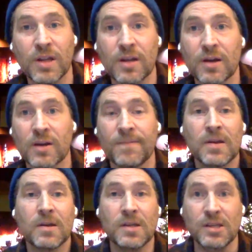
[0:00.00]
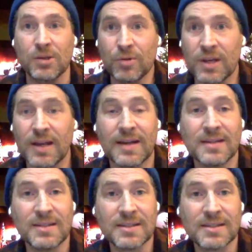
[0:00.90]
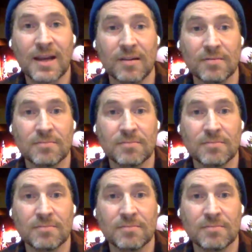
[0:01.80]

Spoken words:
year, you get a discount.